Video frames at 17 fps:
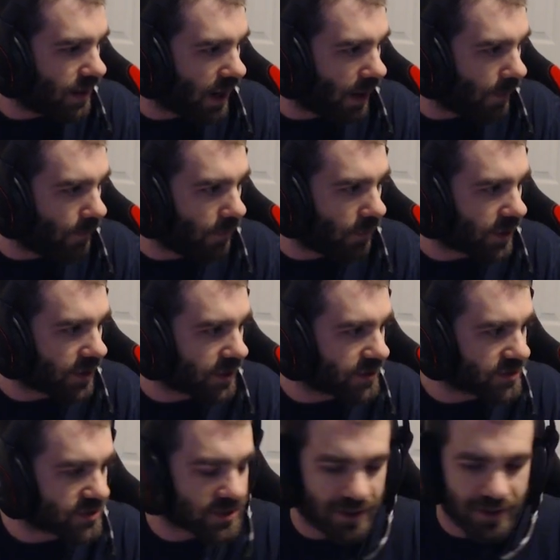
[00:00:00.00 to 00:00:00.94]
more
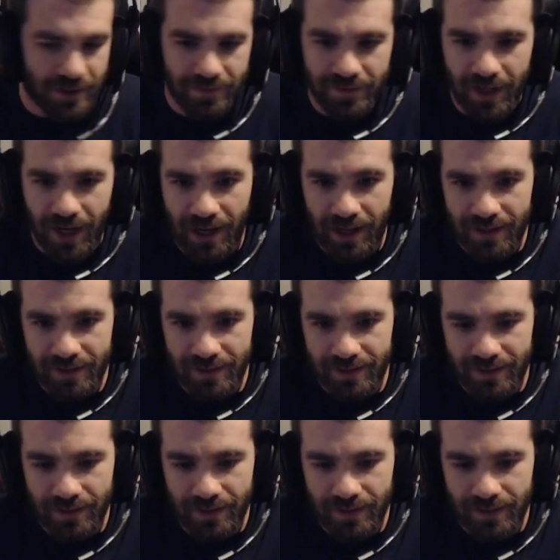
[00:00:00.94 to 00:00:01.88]
concerned of not
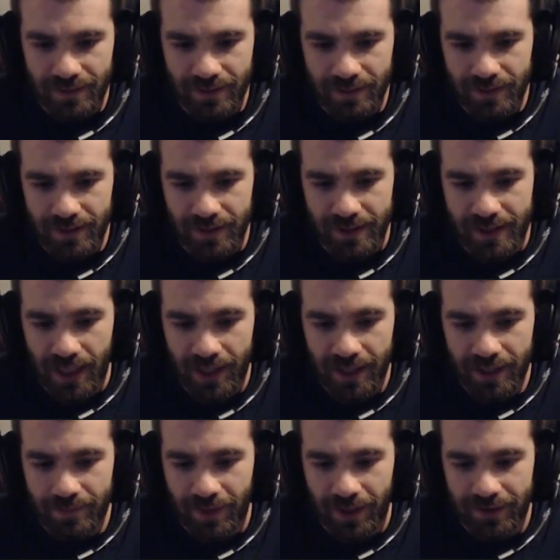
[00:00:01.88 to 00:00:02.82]

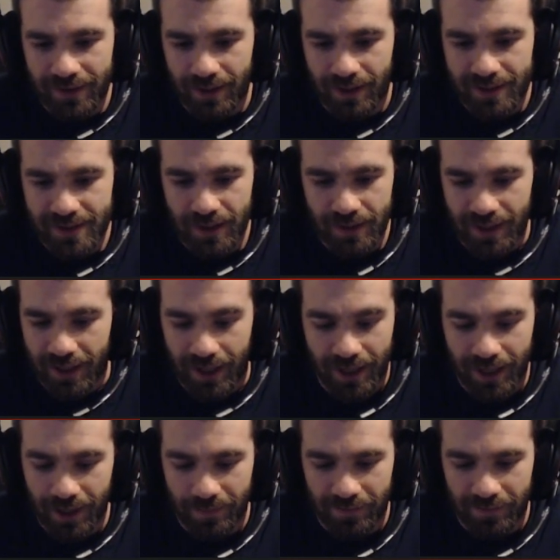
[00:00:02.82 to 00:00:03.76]
getting my thoughts out than I
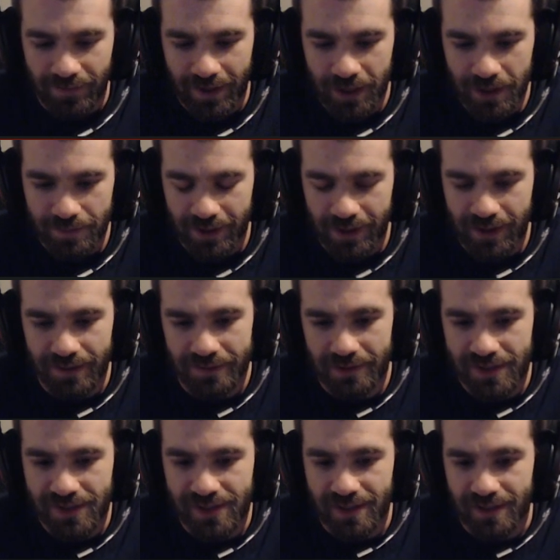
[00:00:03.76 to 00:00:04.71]
am if anybody
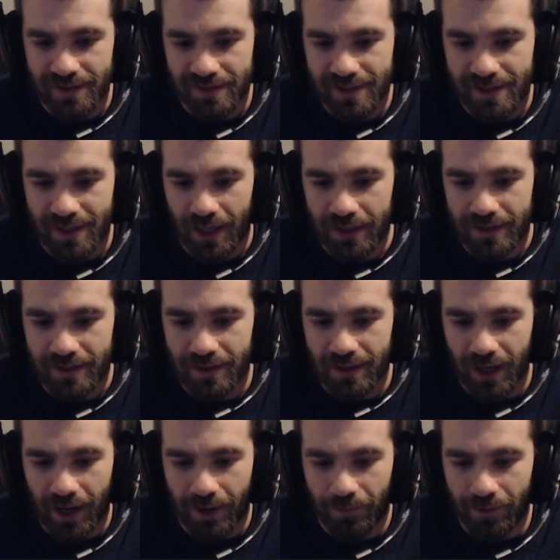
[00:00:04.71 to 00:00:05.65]
listens.
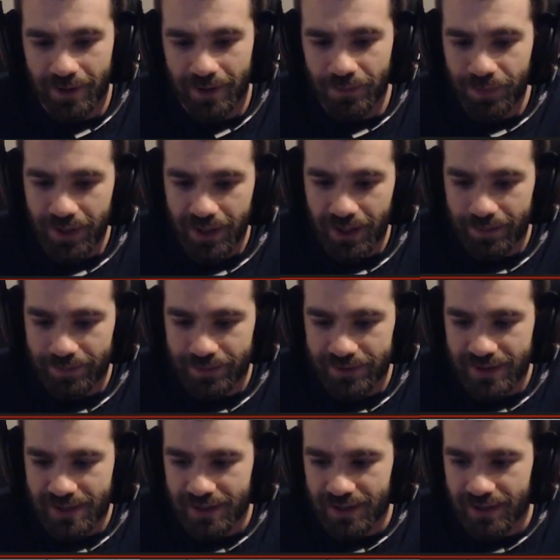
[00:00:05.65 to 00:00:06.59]
I want to be able
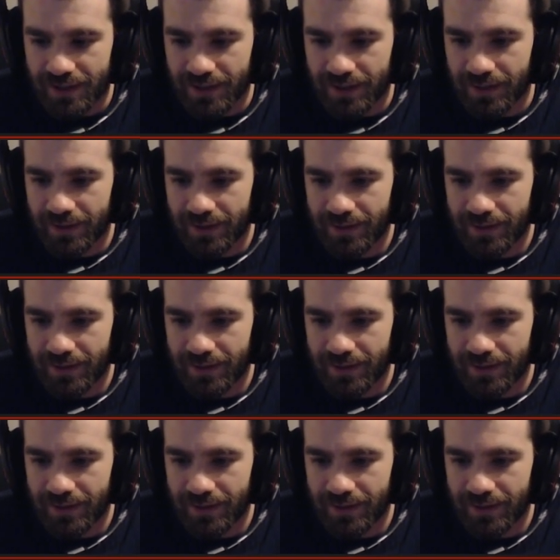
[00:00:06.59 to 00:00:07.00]
to